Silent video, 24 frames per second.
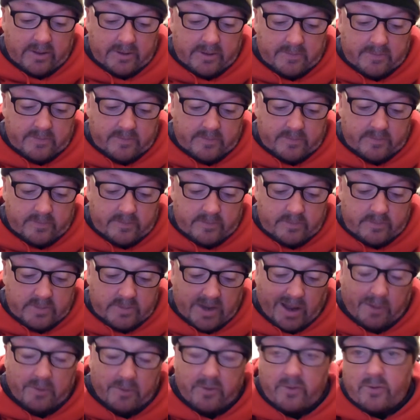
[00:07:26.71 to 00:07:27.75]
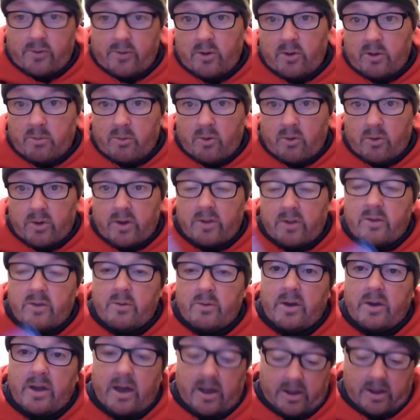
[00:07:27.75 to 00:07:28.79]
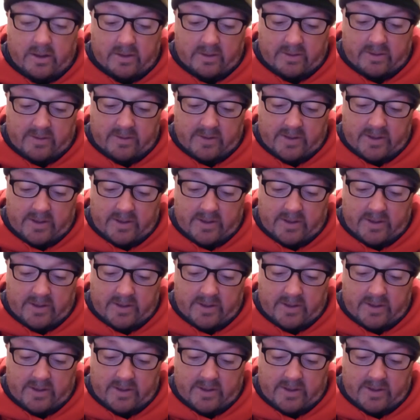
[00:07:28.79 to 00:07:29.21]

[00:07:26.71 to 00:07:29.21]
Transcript: um, now it's two in the morning, two at night.